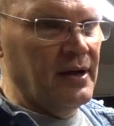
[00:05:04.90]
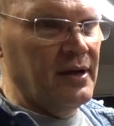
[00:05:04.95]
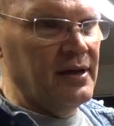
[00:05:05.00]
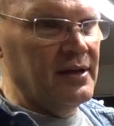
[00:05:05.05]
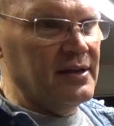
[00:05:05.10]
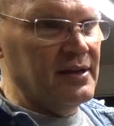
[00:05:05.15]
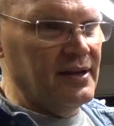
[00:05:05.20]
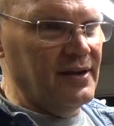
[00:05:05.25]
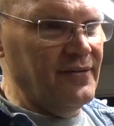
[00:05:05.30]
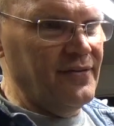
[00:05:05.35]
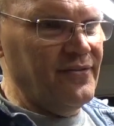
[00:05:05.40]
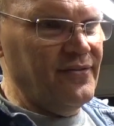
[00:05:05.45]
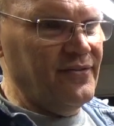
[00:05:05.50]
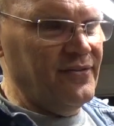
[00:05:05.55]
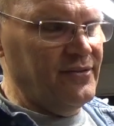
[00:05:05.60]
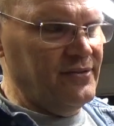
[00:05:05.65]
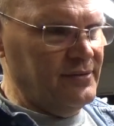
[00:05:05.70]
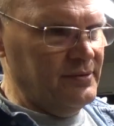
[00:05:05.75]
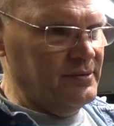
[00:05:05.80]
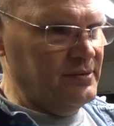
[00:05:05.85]

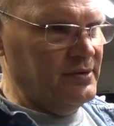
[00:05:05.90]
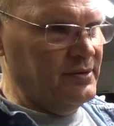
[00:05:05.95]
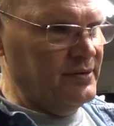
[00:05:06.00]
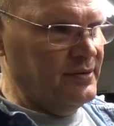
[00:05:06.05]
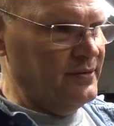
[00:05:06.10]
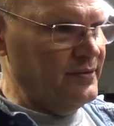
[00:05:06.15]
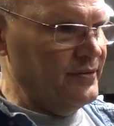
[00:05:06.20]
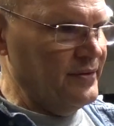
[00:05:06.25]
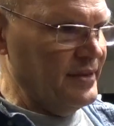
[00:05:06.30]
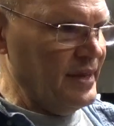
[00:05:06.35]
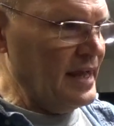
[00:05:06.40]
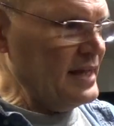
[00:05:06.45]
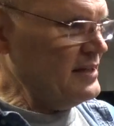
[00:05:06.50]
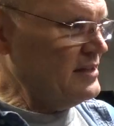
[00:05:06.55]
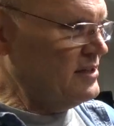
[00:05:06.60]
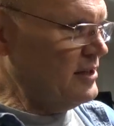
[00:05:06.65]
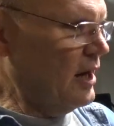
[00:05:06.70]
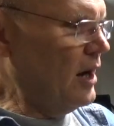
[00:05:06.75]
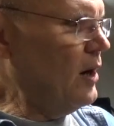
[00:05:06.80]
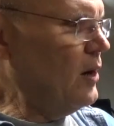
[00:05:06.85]
If
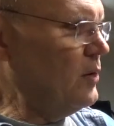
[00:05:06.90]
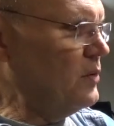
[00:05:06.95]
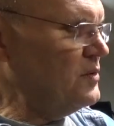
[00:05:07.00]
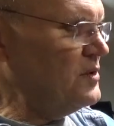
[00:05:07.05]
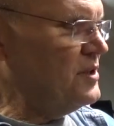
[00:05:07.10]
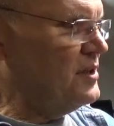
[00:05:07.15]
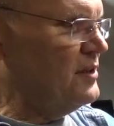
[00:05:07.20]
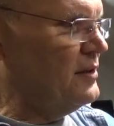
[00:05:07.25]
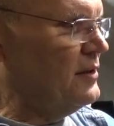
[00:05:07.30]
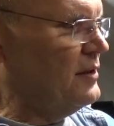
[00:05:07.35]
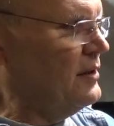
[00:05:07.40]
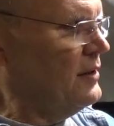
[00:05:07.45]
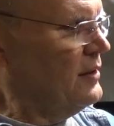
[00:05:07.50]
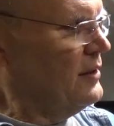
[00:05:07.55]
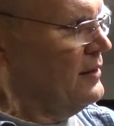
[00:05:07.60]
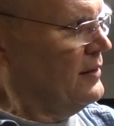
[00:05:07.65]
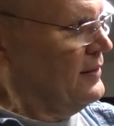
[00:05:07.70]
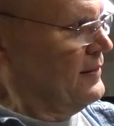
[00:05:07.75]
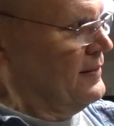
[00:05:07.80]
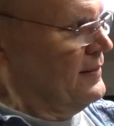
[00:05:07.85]
they don't,
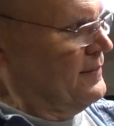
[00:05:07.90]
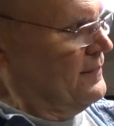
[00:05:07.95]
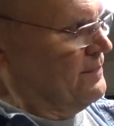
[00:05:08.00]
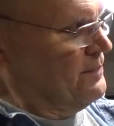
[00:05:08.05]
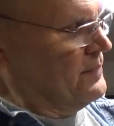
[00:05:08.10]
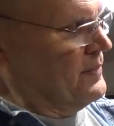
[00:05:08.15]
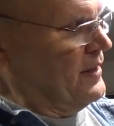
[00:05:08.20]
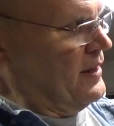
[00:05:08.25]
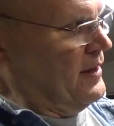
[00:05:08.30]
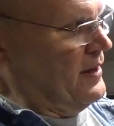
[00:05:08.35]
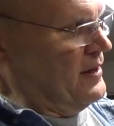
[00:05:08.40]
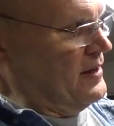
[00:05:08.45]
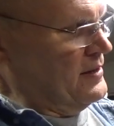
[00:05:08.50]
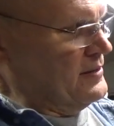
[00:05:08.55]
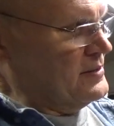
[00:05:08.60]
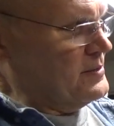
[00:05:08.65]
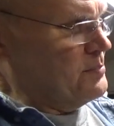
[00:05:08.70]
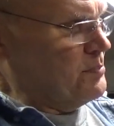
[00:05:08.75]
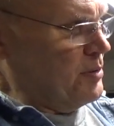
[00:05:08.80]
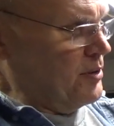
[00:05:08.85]

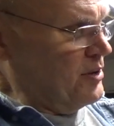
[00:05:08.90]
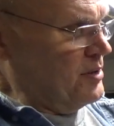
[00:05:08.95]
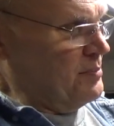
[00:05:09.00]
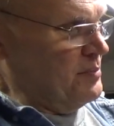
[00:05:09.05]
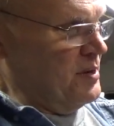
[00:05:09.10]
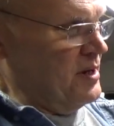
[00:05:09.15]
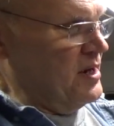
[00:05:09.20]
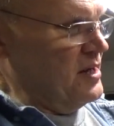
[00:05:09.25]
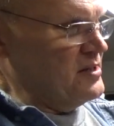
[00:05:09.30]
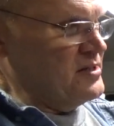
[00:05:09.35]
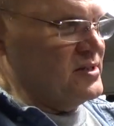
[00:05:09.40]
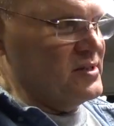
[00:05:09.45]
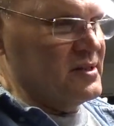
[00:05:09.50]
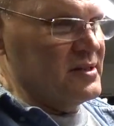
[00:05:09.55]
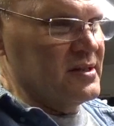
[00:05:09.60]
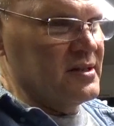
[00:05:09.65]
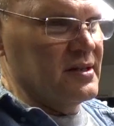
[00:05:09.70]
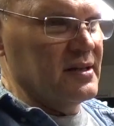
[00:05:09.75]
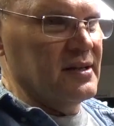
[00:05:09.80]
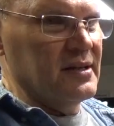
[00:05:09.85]
it's pretty
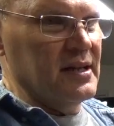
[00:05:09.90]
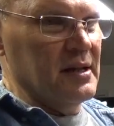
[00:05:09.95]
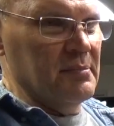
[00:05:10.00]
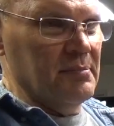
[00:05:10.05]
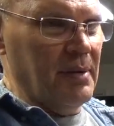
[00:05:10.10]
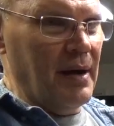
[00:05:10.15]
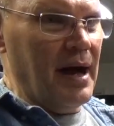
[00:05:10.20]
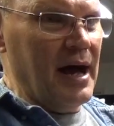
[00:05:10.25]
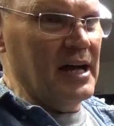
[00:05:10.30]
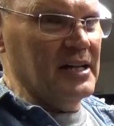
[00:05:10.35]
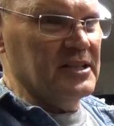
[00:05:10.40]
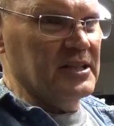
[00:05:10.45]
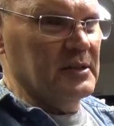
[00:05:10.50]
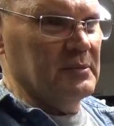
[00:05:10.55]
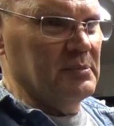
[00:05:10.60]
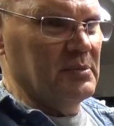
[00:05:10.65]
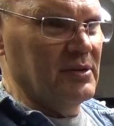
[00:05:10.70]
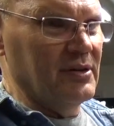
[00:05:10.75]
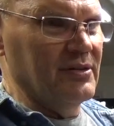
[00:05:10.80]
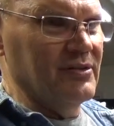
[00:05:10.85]
much
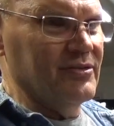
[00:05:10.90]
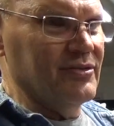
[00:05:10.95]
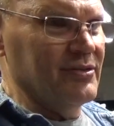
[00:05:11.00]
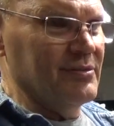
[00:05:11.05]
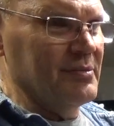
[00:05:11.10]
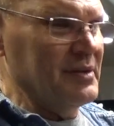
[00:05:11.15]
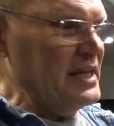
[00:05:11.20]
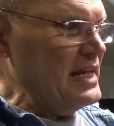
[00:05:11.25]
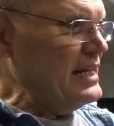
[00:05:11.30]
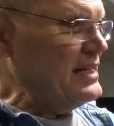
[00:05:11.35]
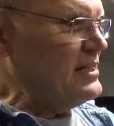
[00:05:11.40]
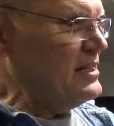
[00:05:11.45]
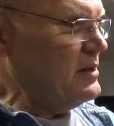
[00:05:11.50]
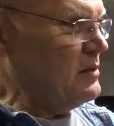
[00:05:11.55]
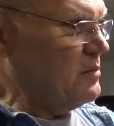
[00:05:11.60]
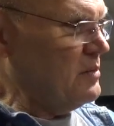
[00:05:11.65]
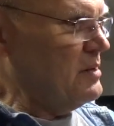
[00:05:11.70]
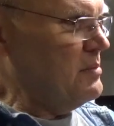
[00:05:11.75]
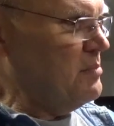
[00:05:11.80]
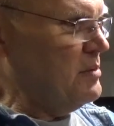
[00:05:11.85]
impossible for me
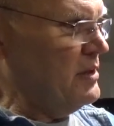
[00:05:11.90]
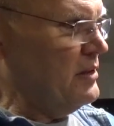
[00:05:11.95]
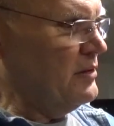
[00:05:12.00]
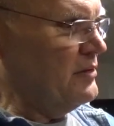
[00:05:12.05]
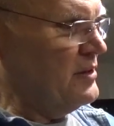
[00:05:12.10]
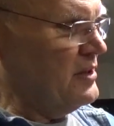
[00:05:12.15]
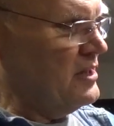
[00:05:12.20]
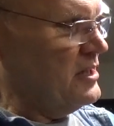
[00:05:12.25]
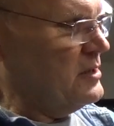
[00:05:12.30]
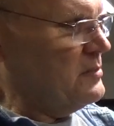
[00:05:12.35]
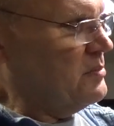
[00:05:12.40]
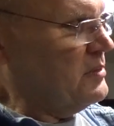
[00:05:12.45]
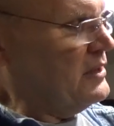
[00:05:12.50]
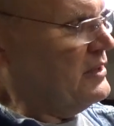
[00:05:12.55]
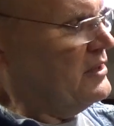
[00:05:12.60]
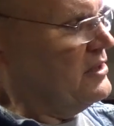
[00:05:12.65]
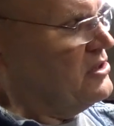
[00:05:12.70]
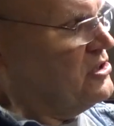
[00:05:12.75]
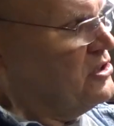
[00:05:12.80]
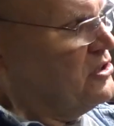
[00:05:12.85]
to rebuild these,
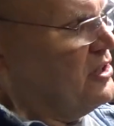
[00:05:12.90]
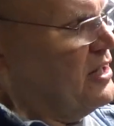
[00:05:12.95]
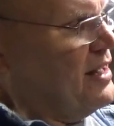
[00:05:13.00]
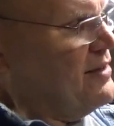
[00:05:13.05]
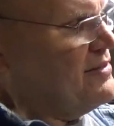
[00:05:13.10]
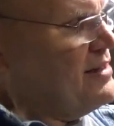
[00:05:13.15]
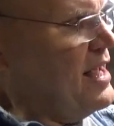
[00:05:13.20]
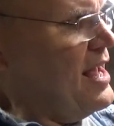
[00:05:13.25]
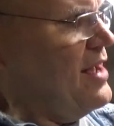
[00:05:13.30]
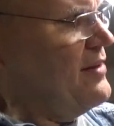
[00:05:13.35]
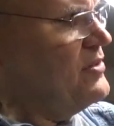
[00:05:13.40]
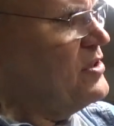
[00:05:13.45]
because you're going to have a